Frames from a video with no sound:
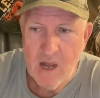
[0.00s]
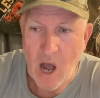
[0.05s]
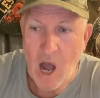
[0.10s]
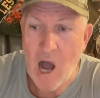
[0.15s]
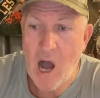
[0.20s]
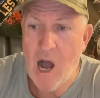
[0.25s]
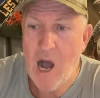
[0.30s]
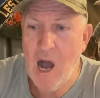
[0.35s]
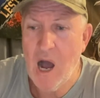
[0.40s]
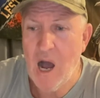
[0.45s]

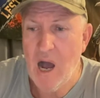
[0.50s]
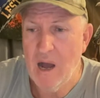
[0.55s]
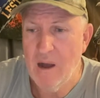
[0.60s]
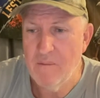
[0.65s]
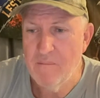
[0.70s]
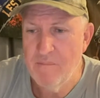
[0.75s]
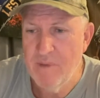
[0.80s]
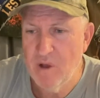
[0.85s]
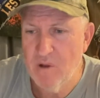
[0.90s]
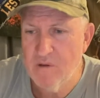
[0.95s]
Ah,
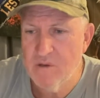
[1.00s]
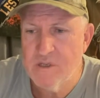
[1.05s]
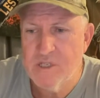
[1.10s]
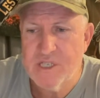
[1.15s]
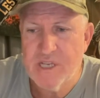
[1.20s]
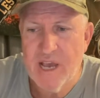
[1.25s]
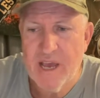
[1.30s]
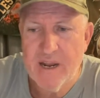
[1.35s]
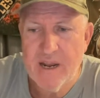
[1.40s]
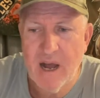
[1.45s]
Milton
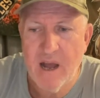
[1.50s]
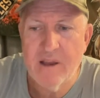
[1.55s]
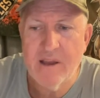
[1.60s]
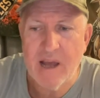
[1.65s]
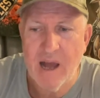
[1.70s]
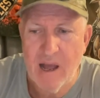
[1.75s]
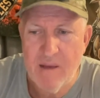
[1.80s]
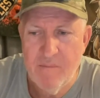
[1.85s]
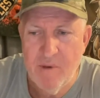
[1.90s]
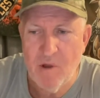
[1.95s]
said,
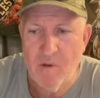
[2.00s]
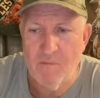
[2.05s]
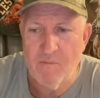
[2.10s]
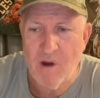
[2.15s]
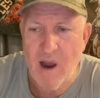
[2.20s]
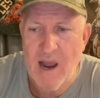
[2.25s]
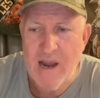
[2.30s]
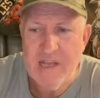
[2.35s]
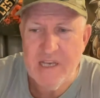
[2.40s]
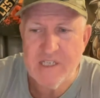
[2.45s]
okay, Milton
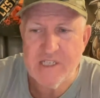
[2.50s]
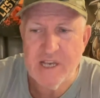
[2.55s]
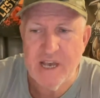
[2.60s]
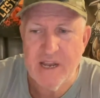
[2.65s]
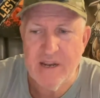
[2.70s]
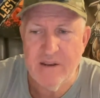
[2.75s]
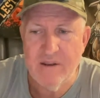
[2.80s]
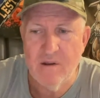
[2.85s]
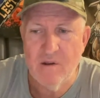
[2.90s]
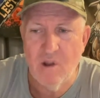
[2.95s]
Brady
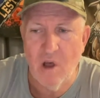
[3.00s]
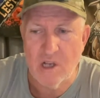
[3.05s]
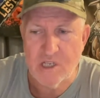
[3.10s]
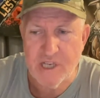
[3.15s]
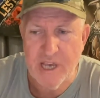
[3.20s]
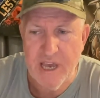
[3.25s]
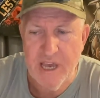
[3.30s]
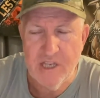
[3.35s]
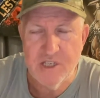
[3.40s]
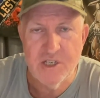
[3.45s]
said
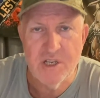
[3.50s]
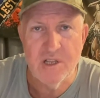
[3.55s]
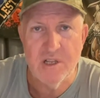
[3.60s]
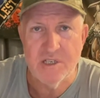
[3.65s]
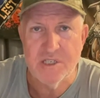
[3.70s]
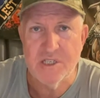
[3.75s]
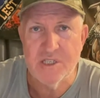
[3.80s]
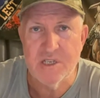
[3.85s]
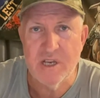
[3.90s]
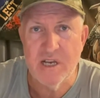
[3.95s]
Los
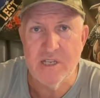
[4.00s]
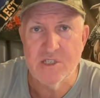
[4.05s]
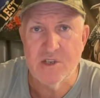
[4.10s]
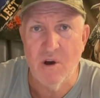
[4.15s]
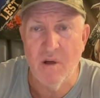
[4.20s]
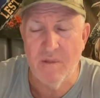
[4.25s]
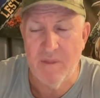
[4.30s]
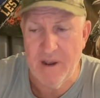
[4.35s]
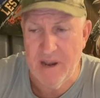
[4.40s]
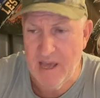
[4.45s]
Angeles has
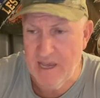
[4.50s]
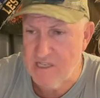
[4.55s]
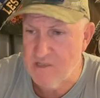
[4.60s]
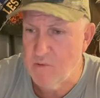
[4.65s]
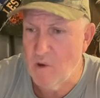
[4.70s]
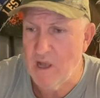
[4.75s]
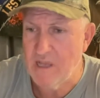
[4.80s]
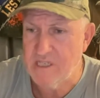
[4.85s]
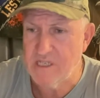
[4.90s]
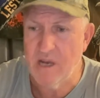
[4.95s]
got the next
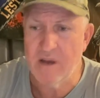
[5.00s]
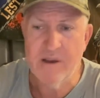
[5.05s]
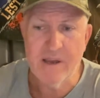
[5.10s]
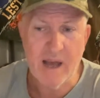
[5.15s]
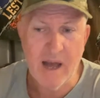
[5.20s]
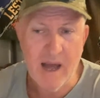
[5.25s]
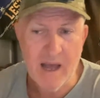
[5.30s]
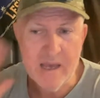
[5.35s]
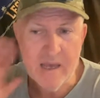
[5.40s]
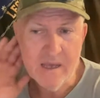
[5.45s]
ones.
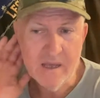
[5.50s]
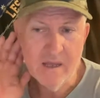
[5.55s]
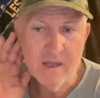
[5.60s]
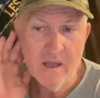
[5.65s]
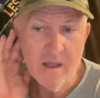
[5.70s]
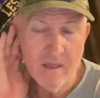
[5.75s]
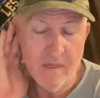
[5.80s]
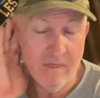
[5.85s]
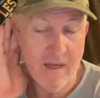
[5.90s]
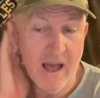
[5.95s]
Okay,
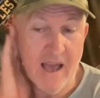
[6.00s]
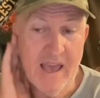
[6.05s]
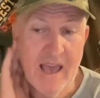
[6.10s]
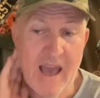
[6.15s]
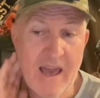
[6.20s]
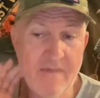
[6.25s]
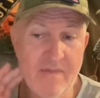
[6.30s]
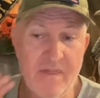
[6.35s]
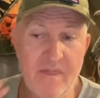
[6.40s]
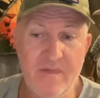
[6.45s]
they
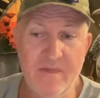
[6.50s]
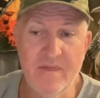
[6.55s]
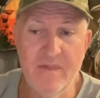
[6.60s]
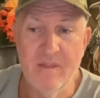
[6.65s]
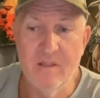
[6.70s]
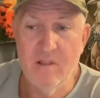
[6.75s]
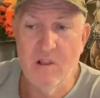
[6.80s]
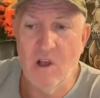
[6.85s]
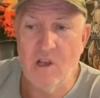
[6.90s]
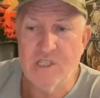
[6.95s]
had,
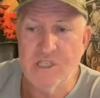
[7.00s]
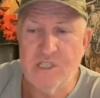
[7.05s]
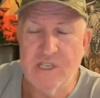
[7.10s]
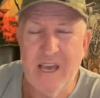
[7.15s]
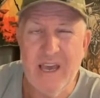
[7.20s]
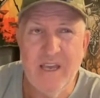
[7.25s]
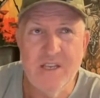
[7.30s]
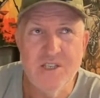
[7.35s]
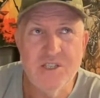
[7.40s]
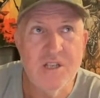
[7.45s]
Los
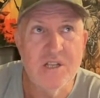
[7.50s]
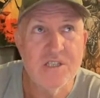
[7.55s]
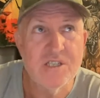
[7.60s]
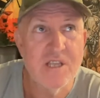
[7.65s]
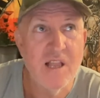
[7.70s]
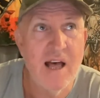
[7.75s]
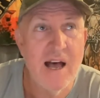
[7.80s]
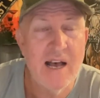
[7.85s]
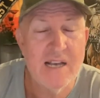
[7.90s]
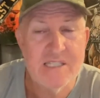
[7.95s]
Angeles
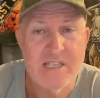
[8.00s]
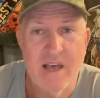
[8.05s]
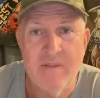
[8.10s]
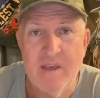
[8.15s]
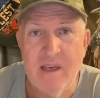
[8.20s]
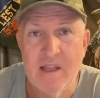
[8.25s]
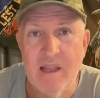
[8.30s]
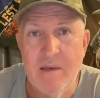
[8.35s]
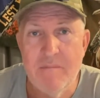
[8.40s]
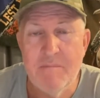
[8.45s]
last had
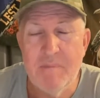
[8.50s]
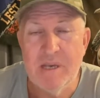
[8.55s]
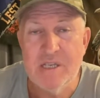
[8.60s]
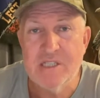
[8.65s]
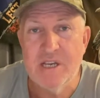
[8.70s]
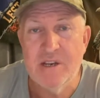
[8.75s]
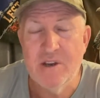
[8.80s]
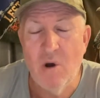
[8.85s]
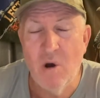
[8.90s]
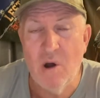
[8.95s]
the Olympics
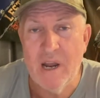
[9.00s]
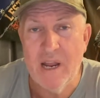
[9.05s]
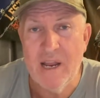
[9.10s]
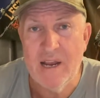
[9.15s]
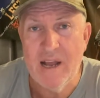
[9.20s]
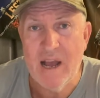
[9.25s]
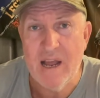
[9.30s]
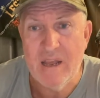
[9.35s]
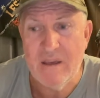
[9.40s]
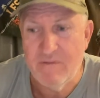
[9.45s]
in
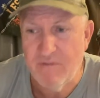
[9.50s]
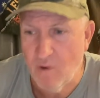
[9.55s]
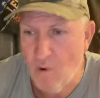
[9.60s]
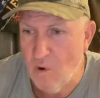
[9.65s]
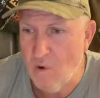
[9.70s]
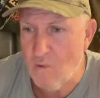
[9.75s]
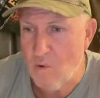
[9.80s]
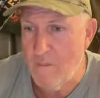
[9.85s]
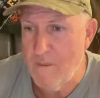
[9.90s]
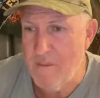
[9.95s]

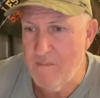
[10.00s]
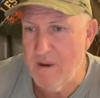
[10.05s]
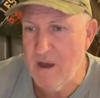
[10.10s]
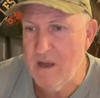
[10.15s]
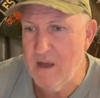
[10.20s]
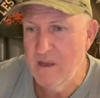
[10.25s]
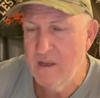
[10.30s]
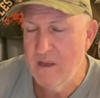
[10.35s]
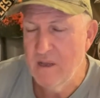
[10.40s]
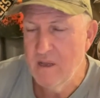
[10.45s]
1984, remember?